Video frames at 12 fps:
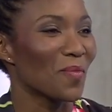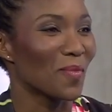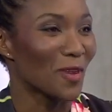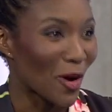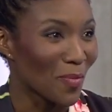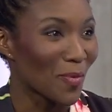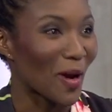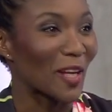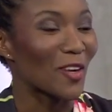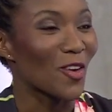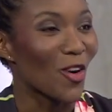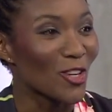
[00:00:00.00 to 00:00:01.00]
no
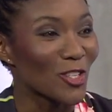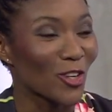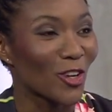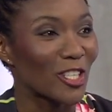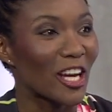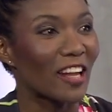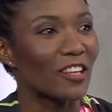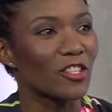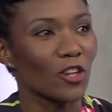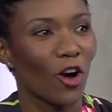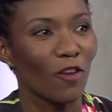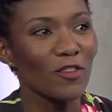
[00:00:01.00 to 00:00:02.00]
bread, no sugar
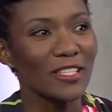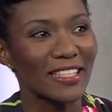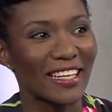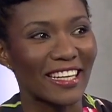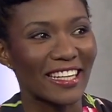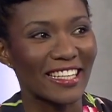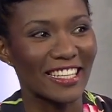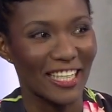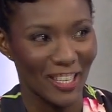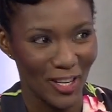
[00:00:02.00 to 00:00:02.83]
challenge, obviously it